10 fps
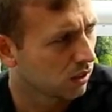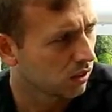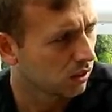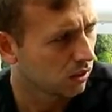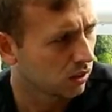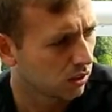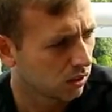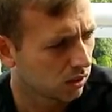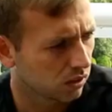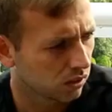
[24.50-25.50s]

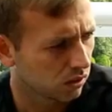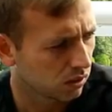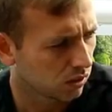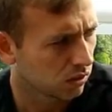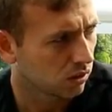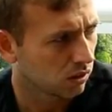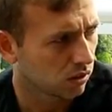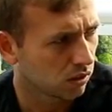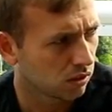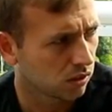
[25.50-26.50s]

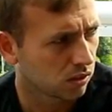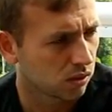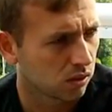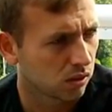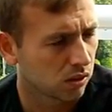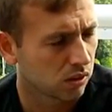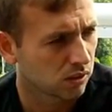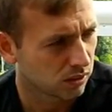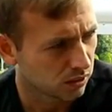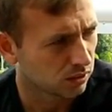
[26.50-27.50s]

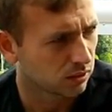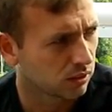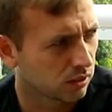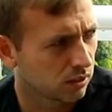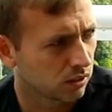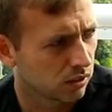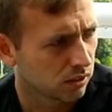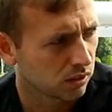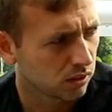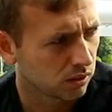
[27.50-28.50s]

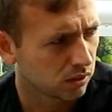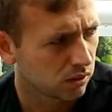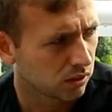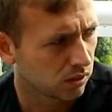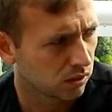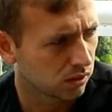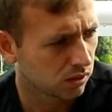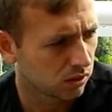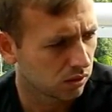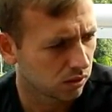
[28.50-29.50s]

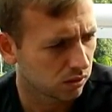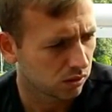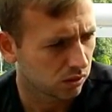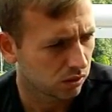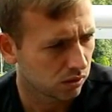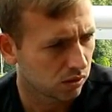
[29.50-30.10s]
The person shown says nothing.